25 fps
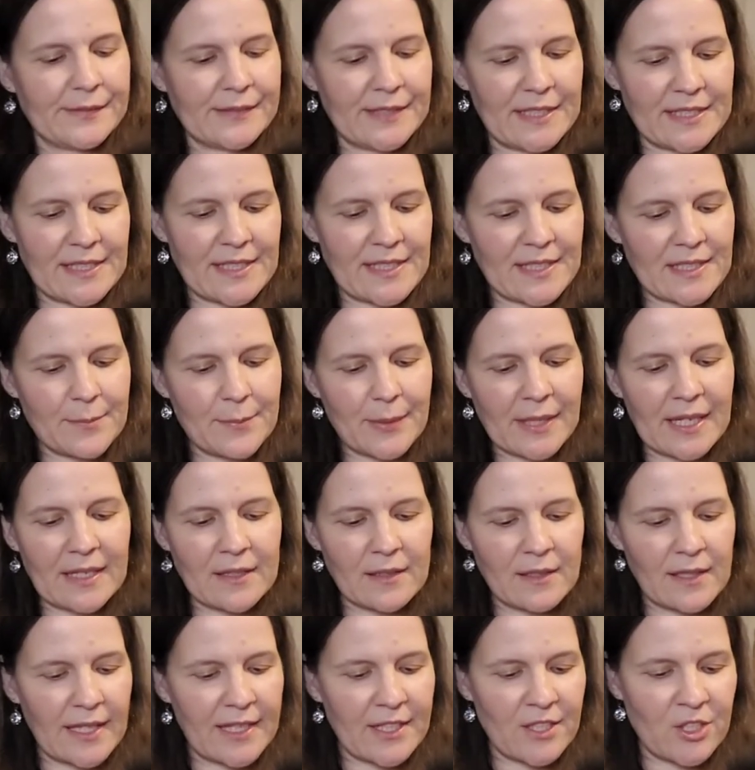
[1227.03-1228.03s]
This is the
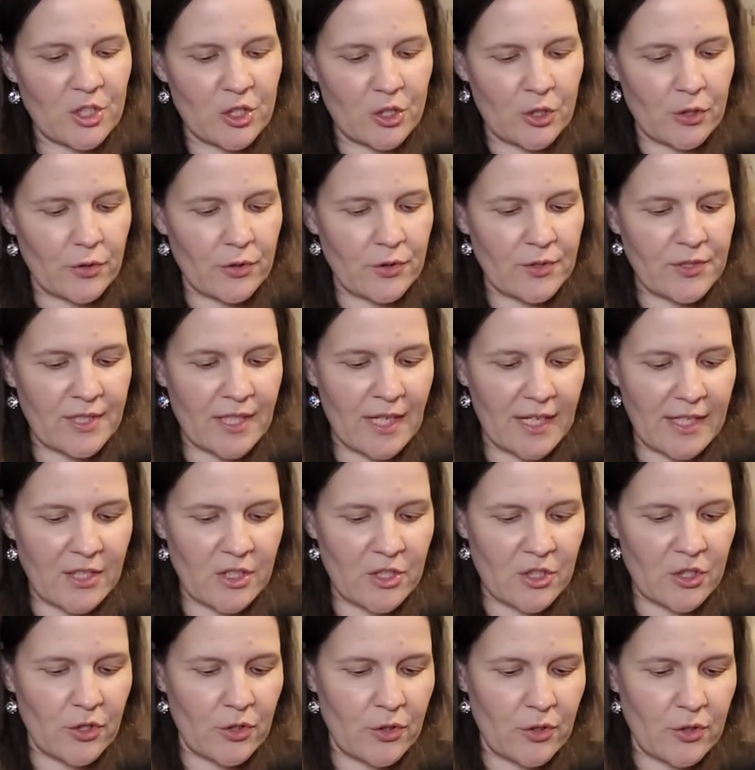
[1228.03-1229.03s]
bottle I chose. I
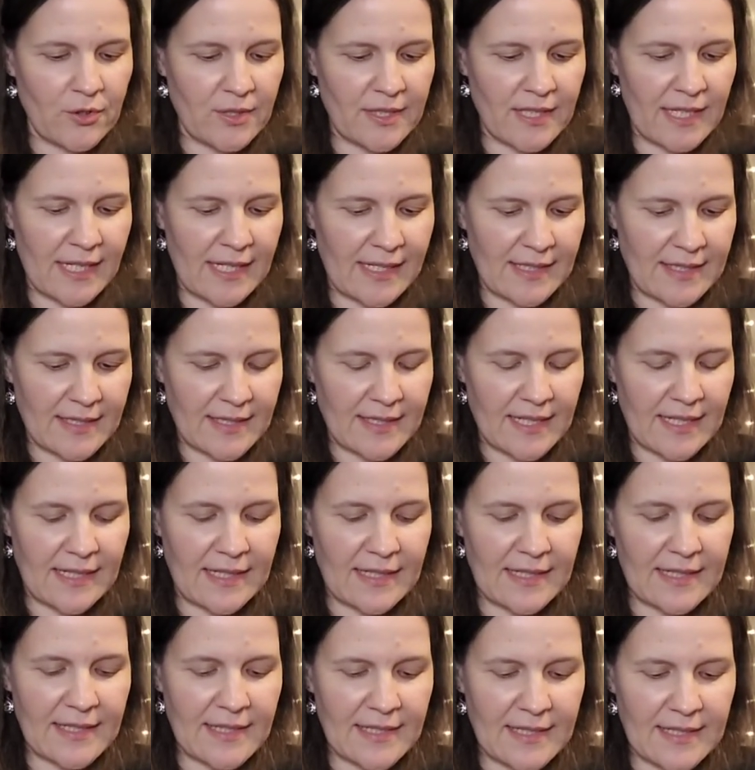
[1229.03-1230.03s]
chose a
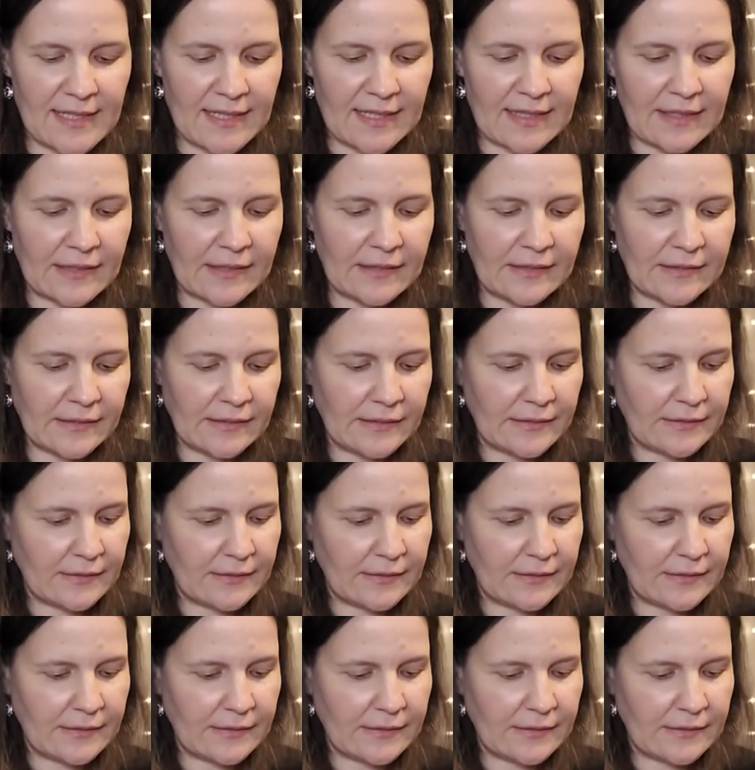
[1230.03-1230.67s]
stainless steel.